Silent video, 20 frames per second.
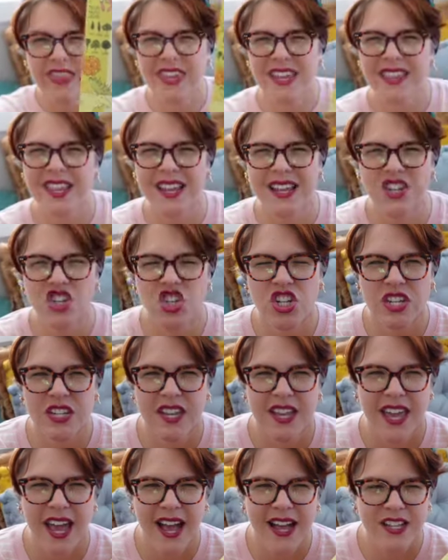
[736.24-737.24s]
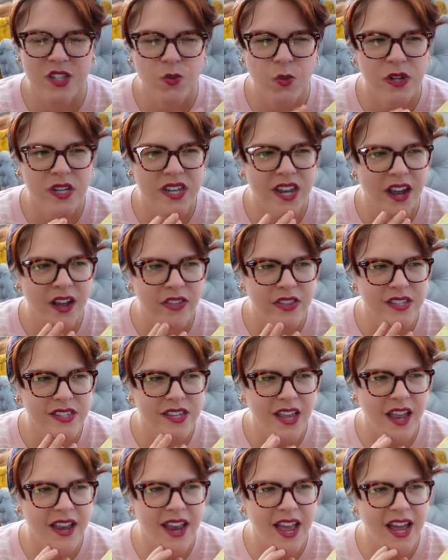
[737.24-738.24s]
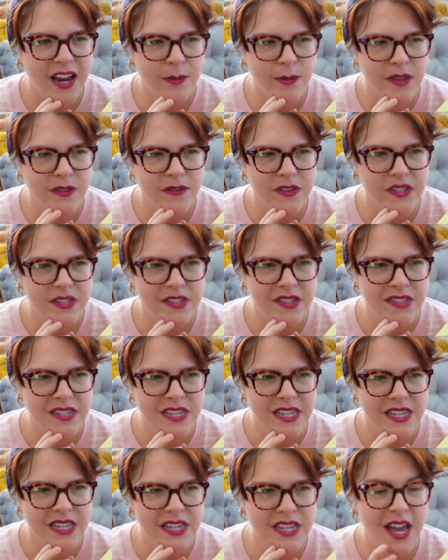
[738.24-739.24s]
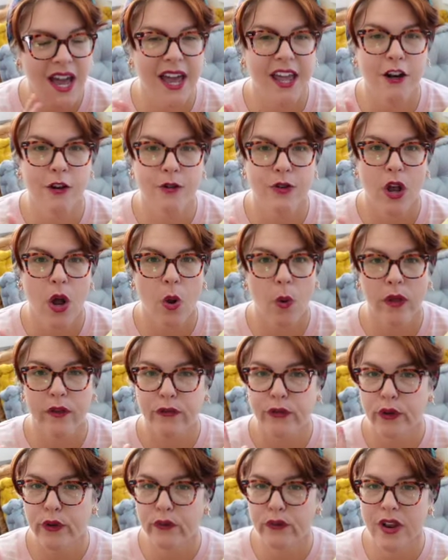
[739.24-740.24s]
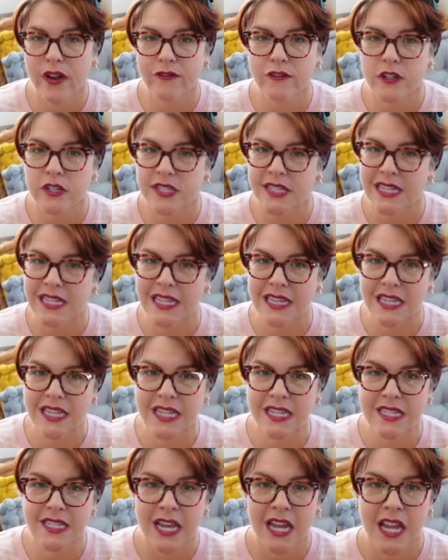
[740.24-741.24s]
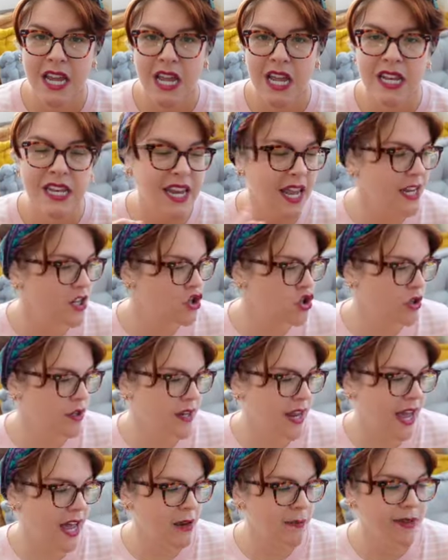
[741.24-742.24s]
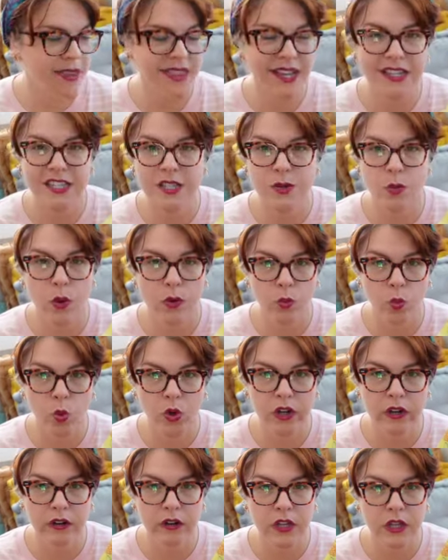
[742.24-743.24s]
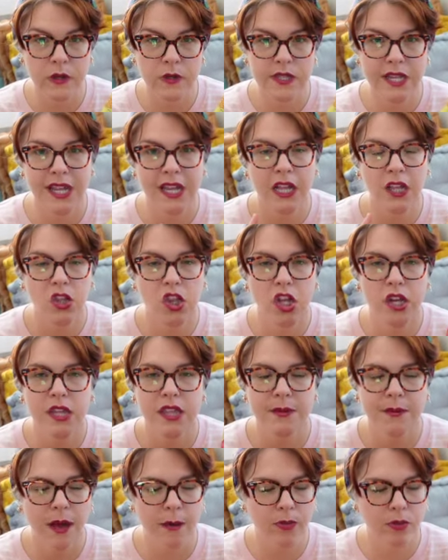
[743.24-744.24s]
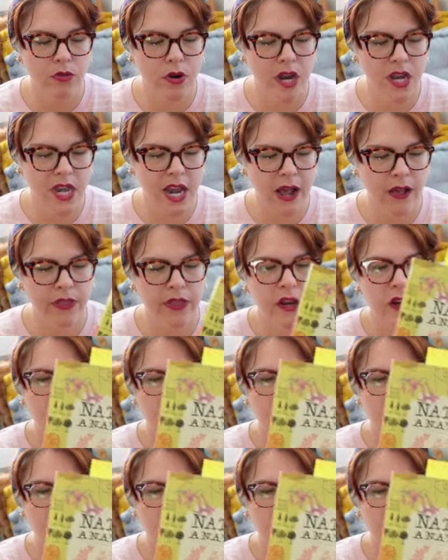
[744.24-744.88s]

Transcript: think that she has one now that's Anatomy of the Sea. I don't know. If you've never seen these, Nature Anatomy, that's the one we're using. Look them up right now. They